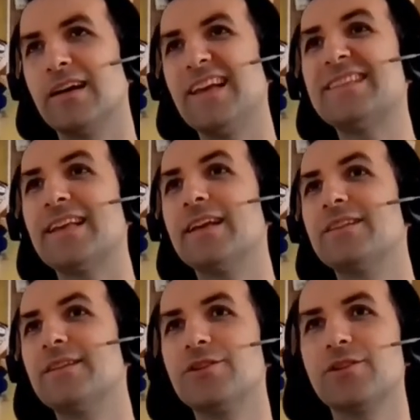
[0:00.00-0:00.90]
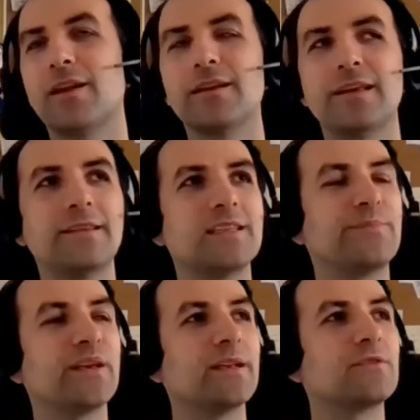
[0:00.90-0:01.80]
It's essential in this
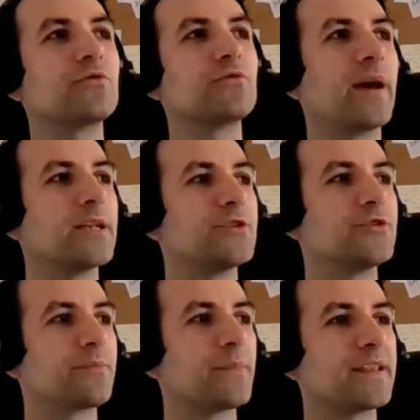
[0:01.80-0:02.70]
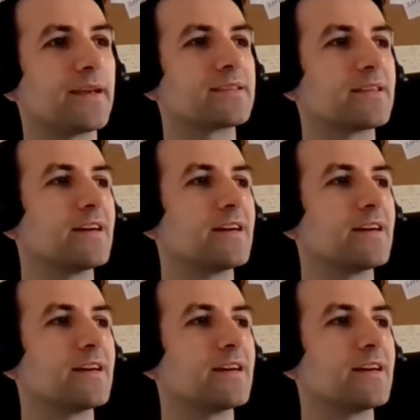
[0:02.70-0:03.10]
period to manage your meetings.